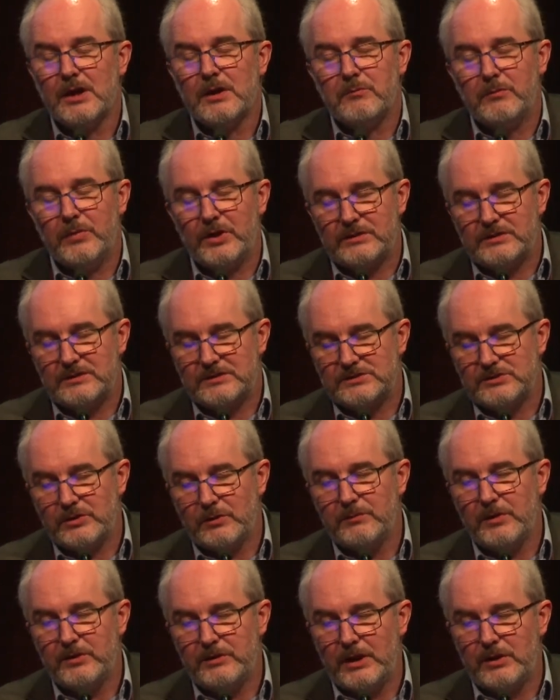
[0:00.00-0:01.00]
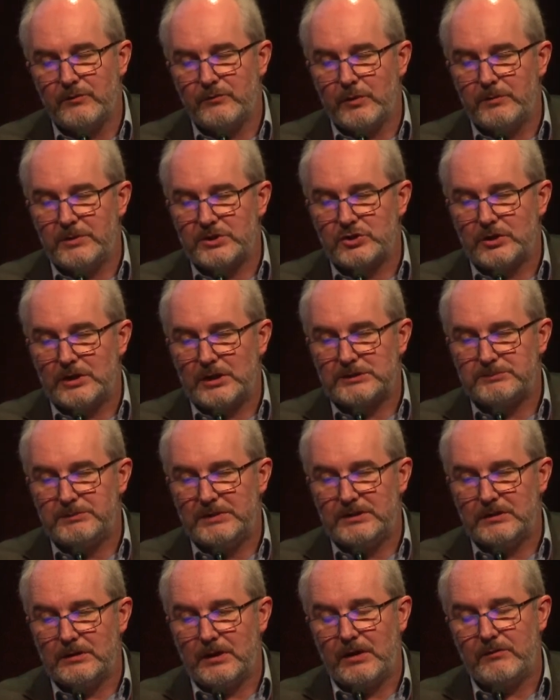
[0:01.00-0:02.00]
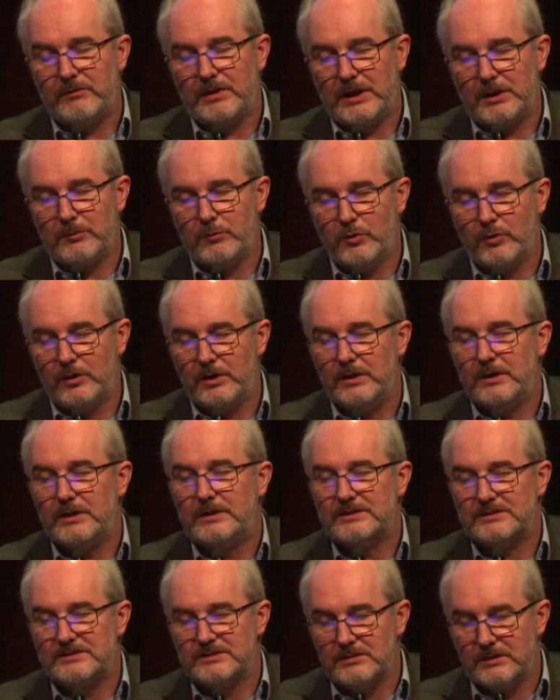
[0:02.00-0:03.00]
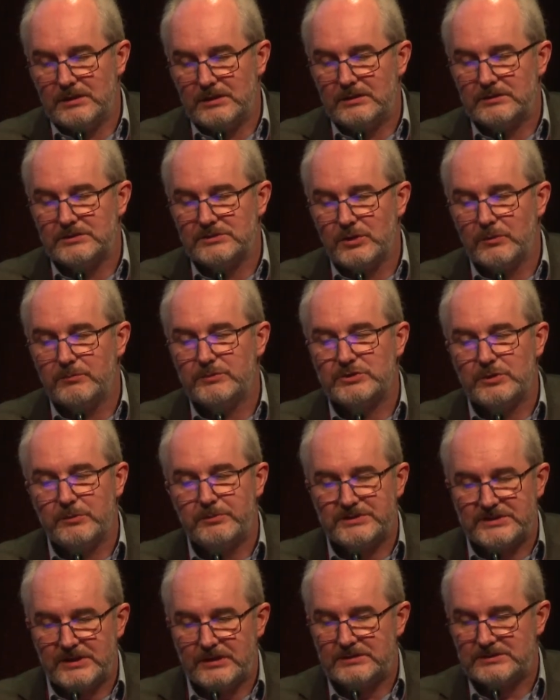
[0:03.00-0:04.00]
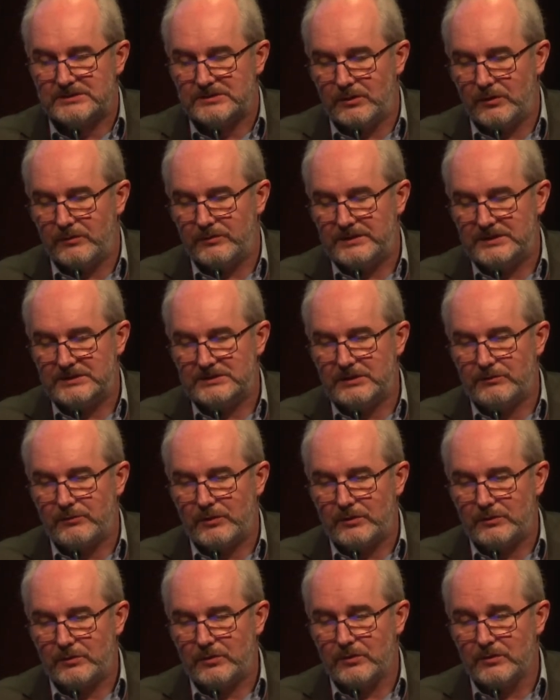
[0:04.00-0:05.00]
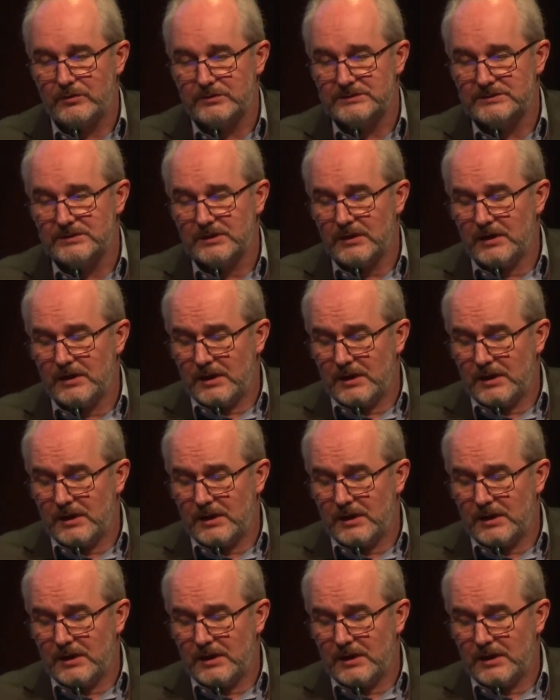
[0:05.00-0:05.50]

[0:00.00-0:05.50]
but some information has been available in some subsets of these different cohorts.